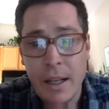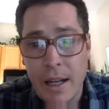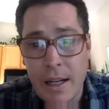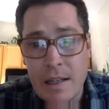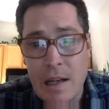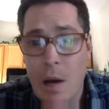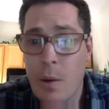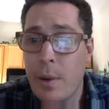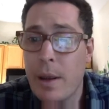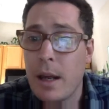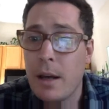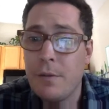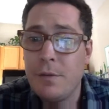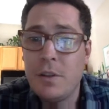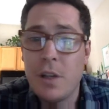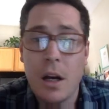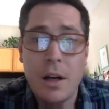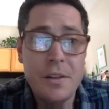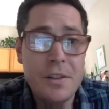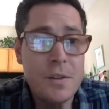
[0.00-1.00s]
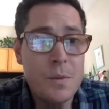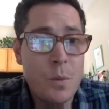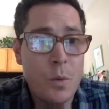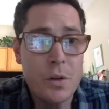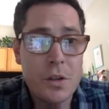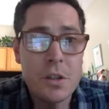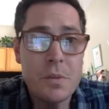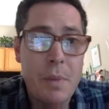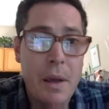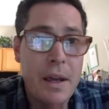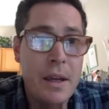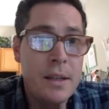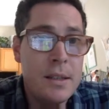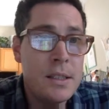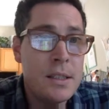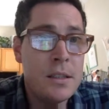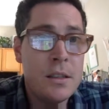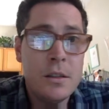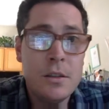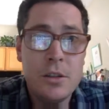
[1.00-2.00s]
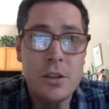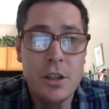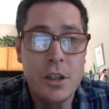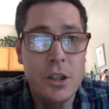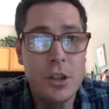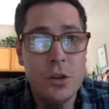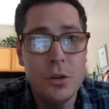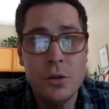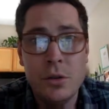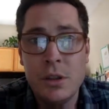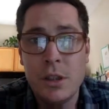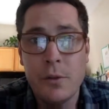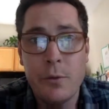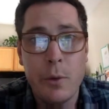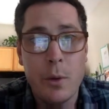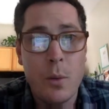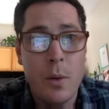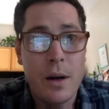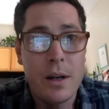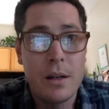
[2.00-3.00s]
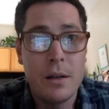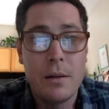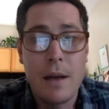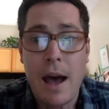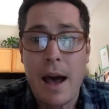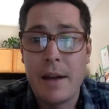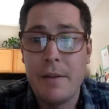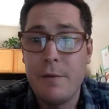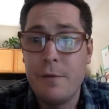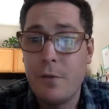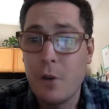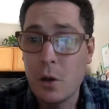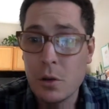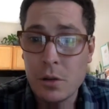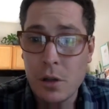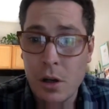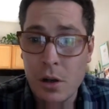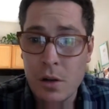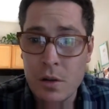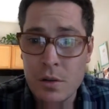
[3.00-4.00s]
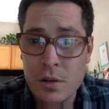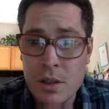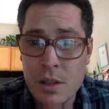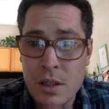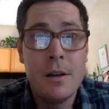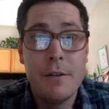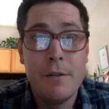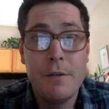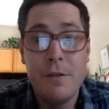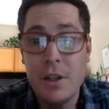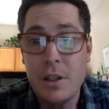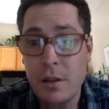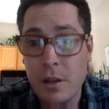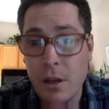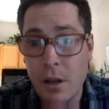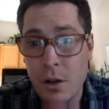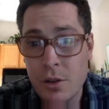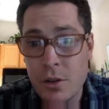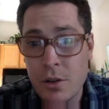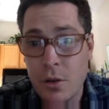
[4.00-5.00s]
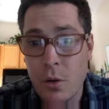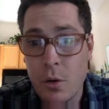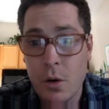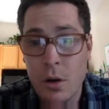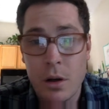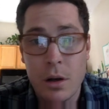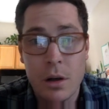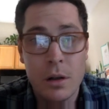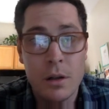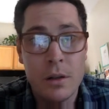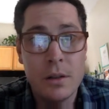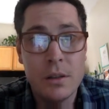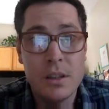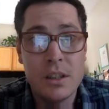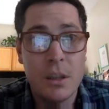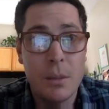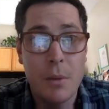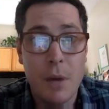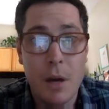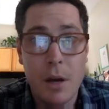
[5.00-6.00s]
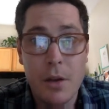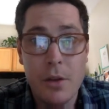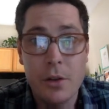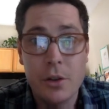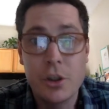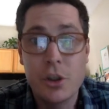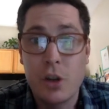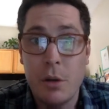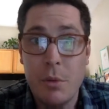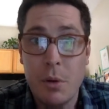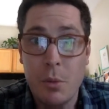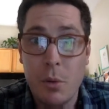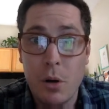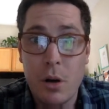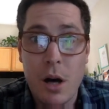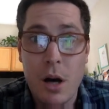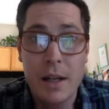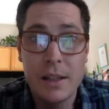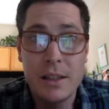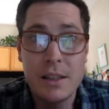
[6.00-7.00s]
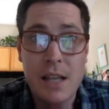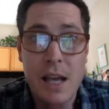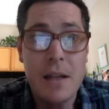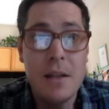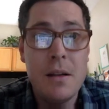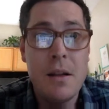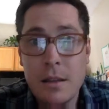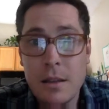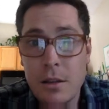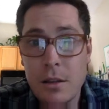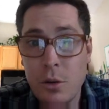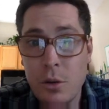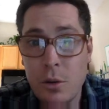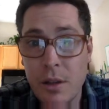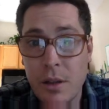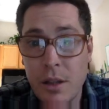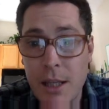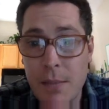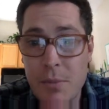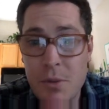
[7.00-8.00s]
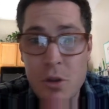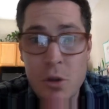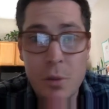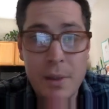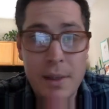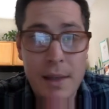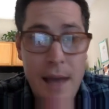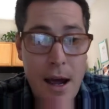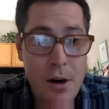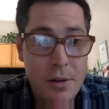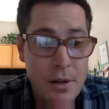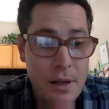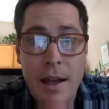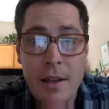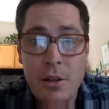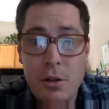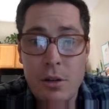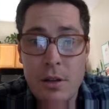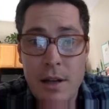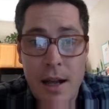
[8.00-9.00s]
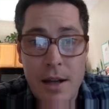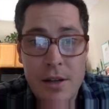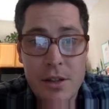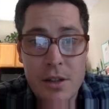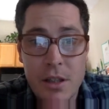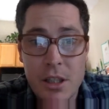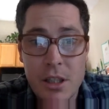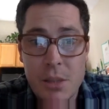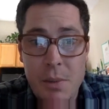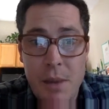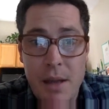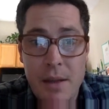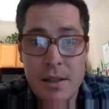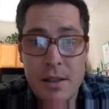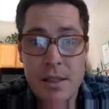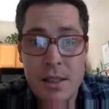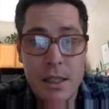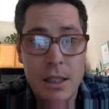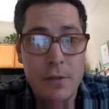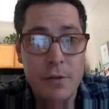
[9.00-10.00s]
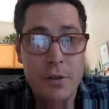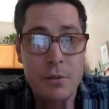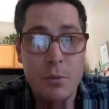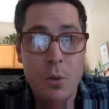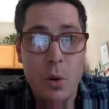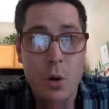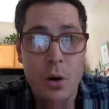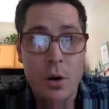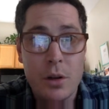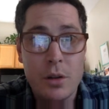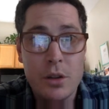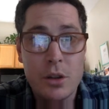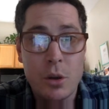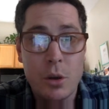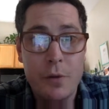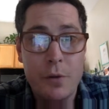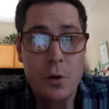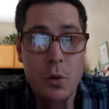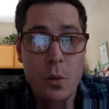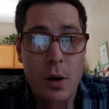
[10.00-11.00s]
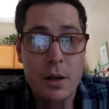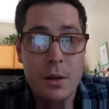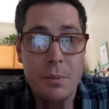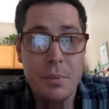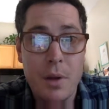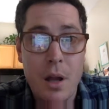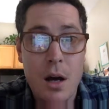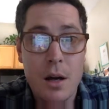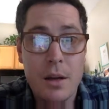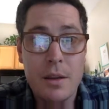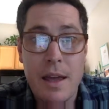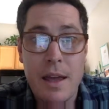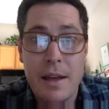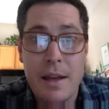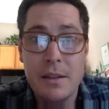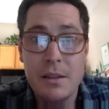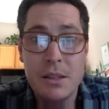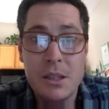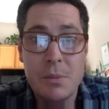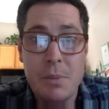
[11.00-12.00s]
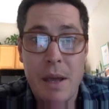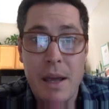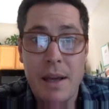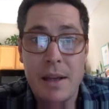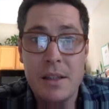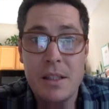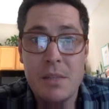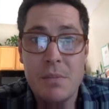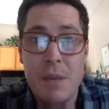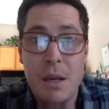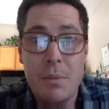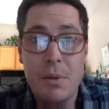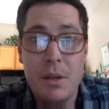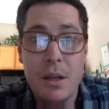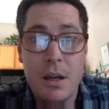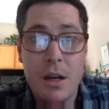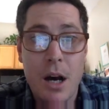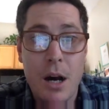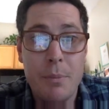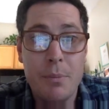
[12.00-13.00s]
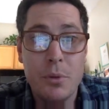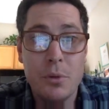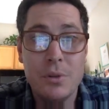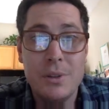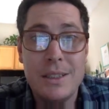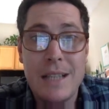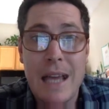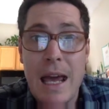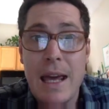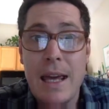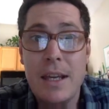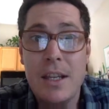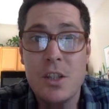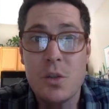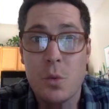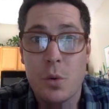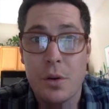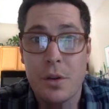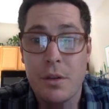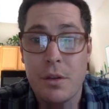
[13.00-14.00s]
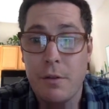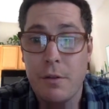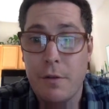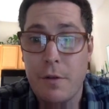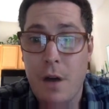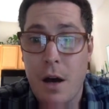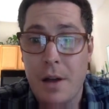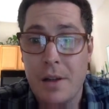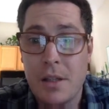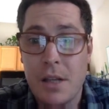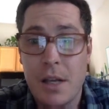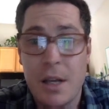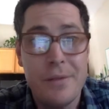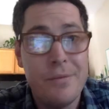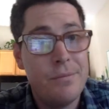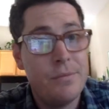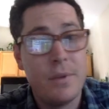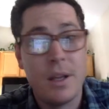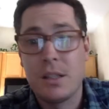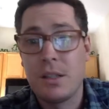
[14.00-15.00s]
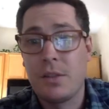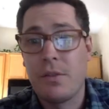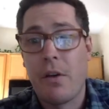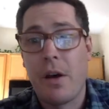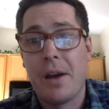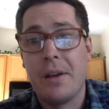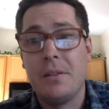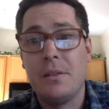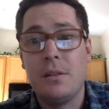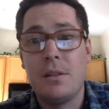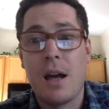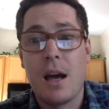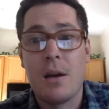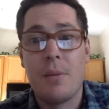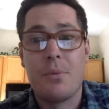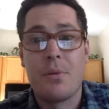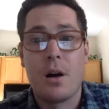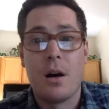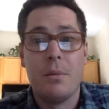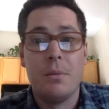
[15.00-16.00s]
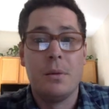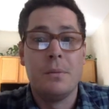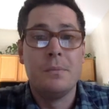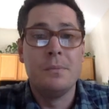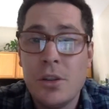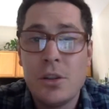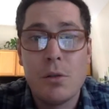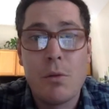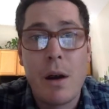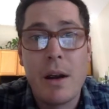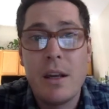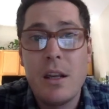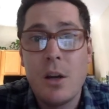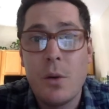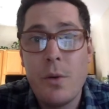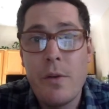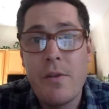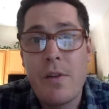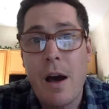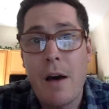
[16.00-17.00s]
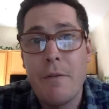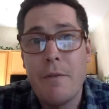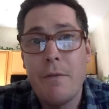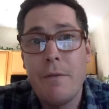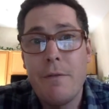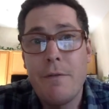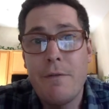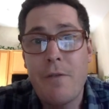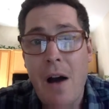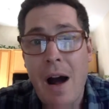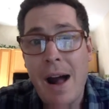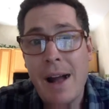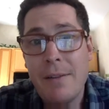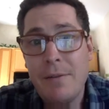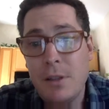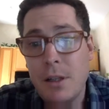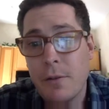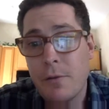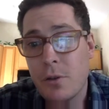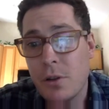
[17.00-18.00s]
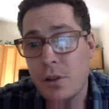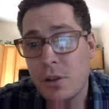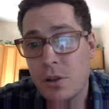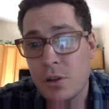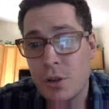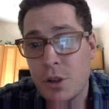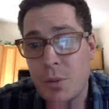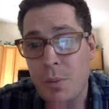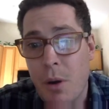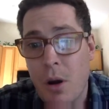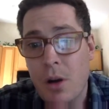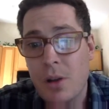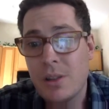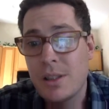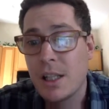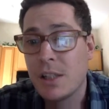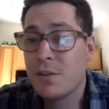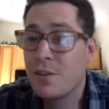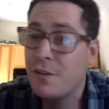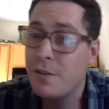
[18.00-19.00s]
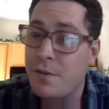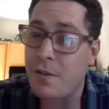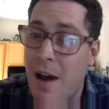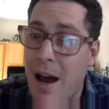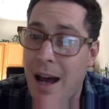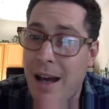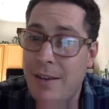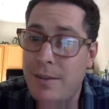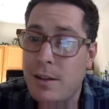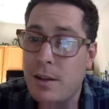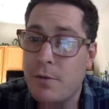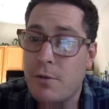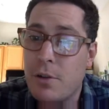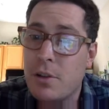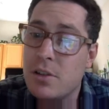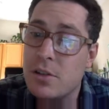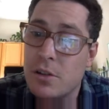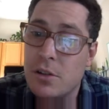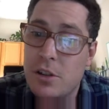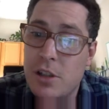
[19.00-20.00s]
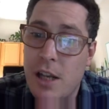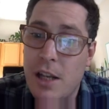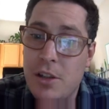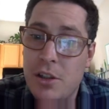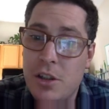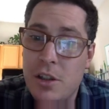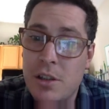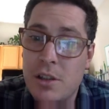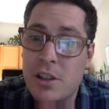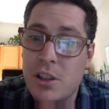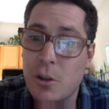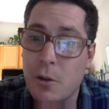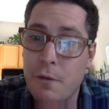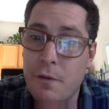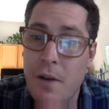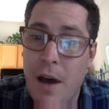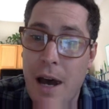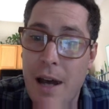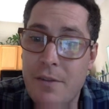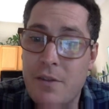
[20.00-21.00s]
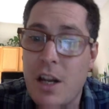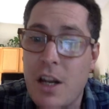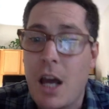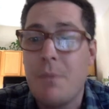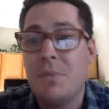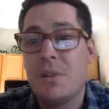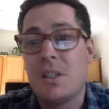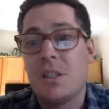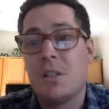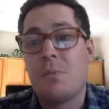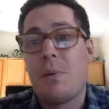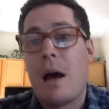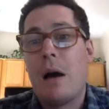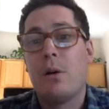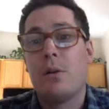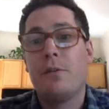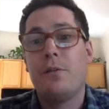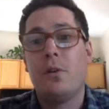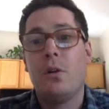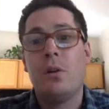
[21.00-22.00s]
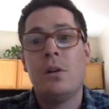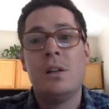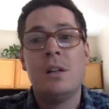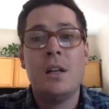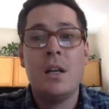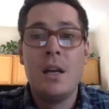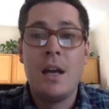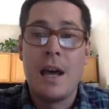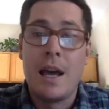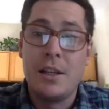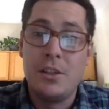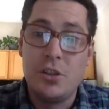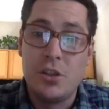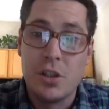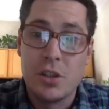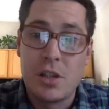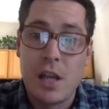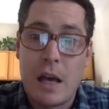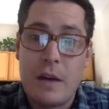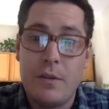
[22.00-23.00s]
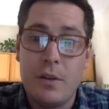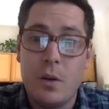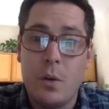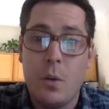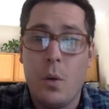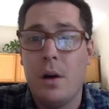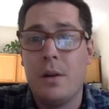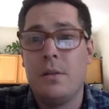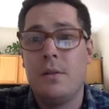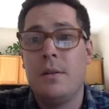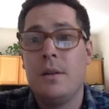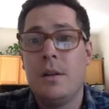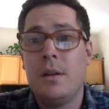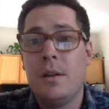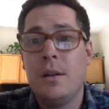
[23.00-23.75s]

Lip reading: And now we have tons more space to use if we want to add photos, videos, or some other streamable content. You can keep zooming out and you can actually expand this even more. So if you want a blog that spans maybe a couple days worth of content, that's fine, not a problem. So right here we've got 5 different search bars. That's for 5 different search engines, so 5 times as powerful as just having one.